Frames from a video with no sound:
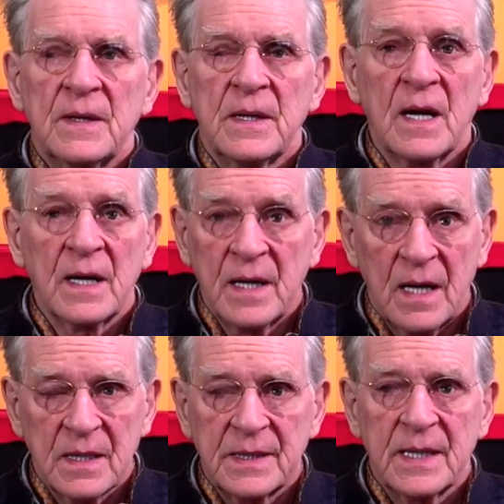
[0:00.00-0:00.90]

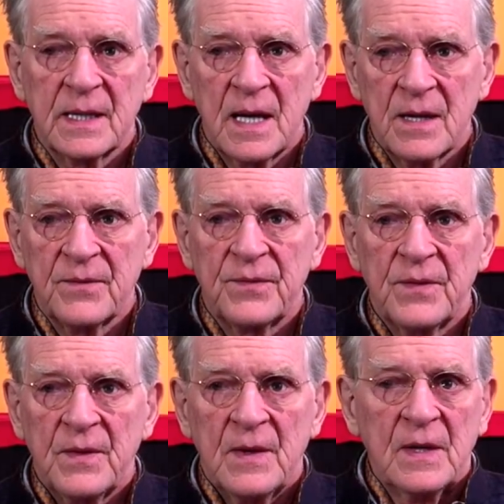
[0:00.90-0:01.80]
non-holiday life
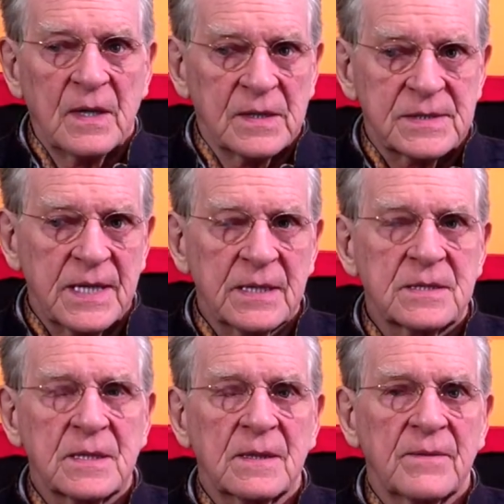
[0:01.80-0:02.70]
a
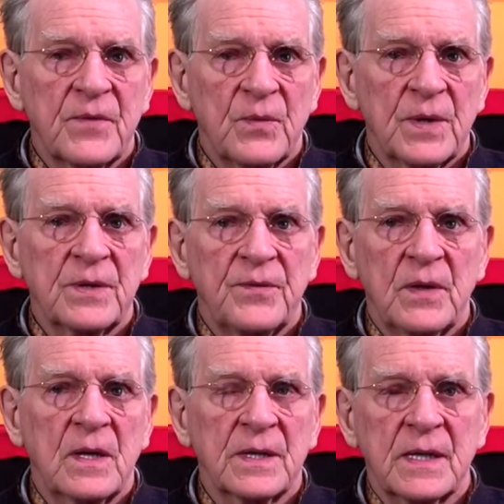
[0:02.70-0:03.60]
sense of the
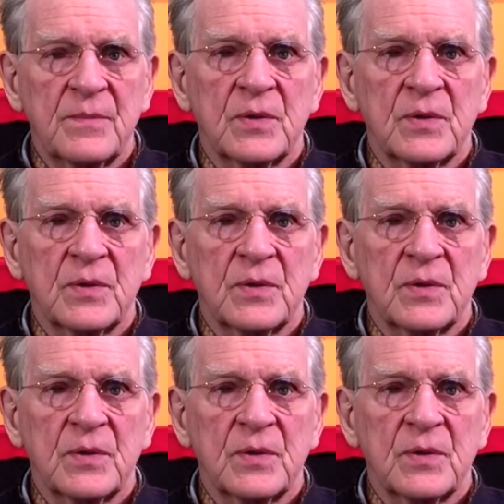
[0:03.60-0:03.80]
wonderful holiday,